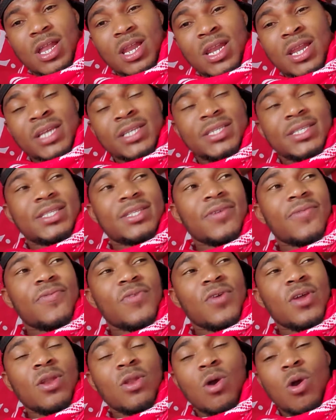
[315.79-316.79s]
Let's
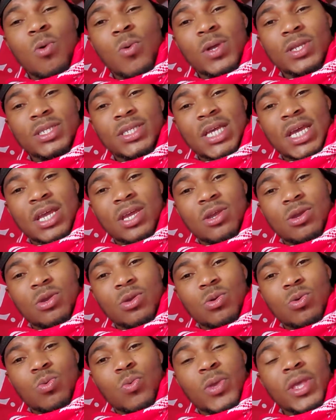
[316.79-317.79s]
defend our title.
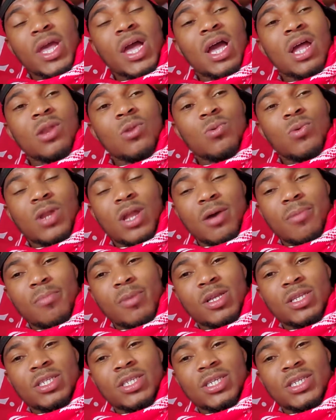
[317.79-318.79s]
We all know that
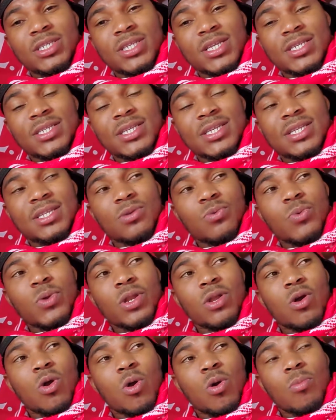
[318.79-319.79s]
Manchester City
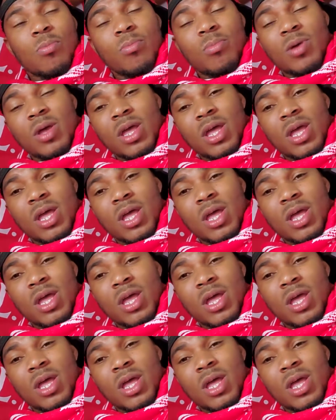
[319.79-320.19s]
will come.